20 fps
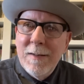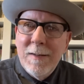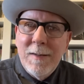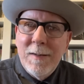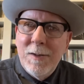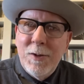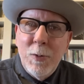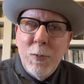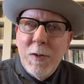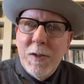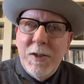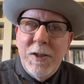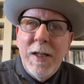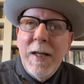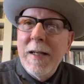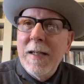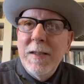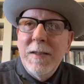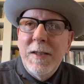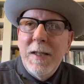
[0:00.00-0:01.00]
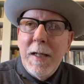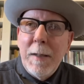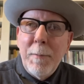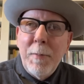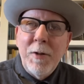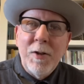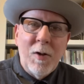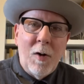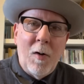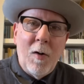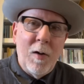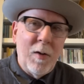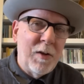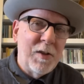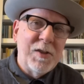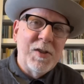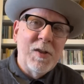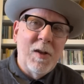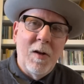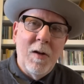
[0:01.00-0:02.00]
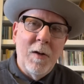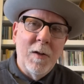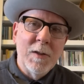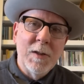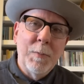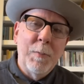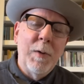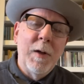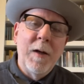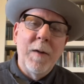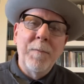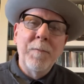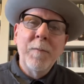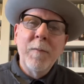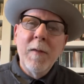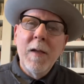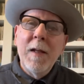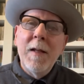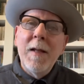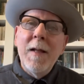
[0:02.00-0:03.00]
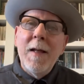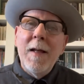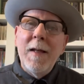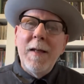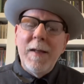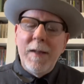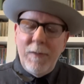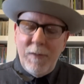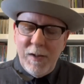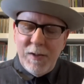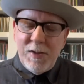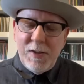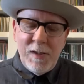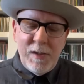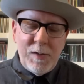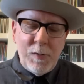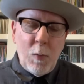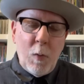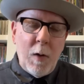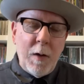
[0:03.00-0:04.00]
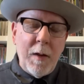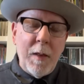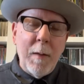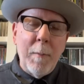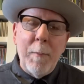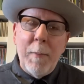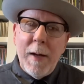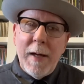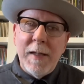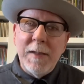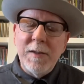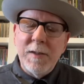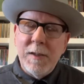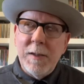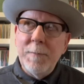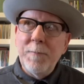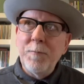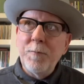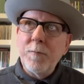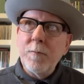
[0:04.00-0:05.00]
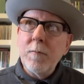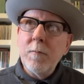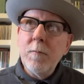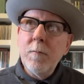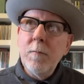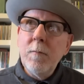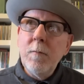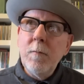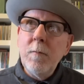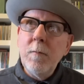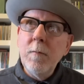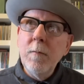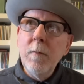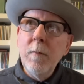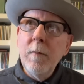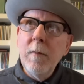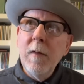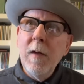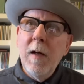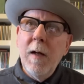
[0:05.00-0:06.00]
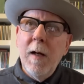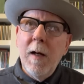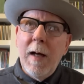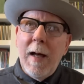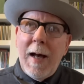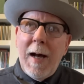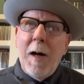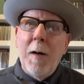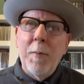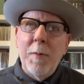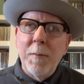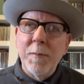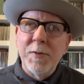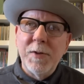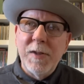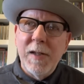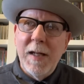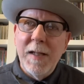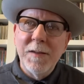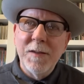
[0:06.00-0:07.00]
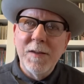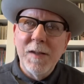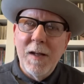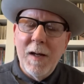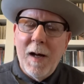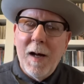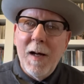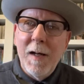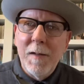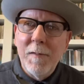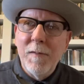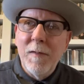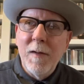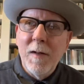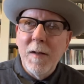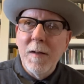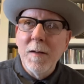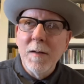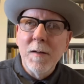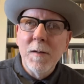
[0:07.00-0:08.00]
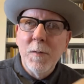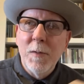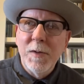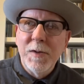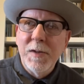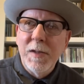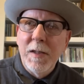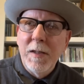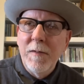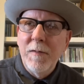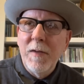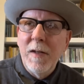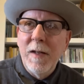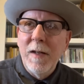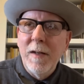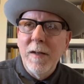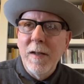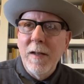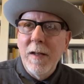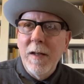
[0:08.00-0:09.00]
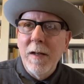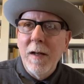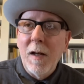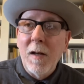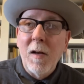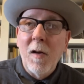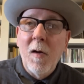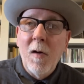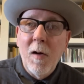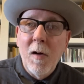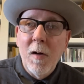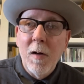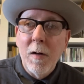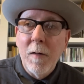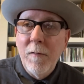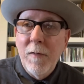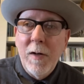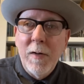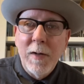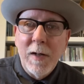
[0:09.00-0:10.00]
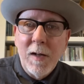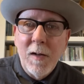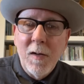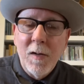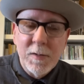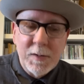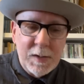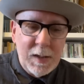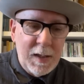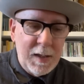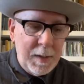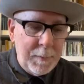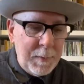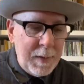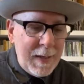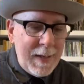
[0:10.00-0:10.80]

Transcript: do a dig deep into all the songs, but this is one of the best album sets that I've received in a very long time.